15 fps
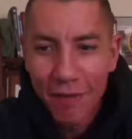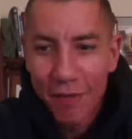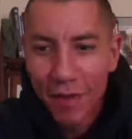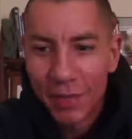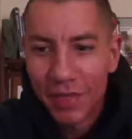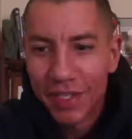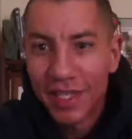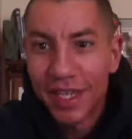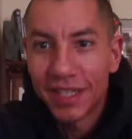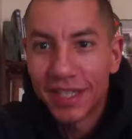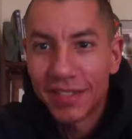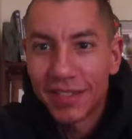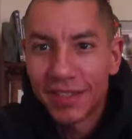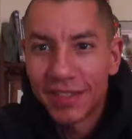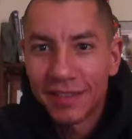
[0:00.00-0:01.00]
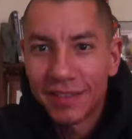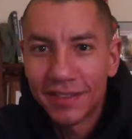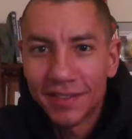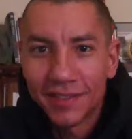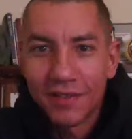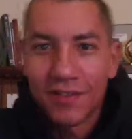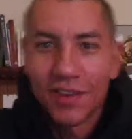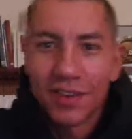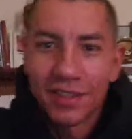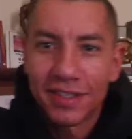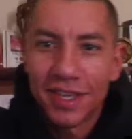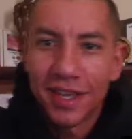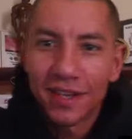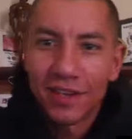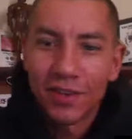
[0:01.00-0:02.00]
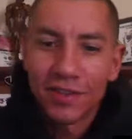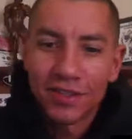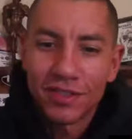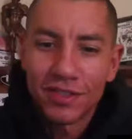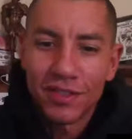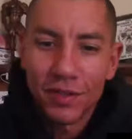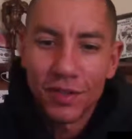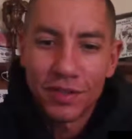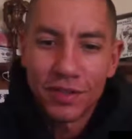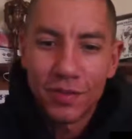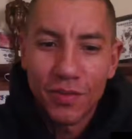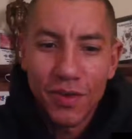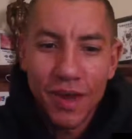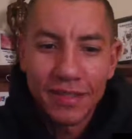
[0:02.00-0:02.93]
reputation as far as that goes, so no surprise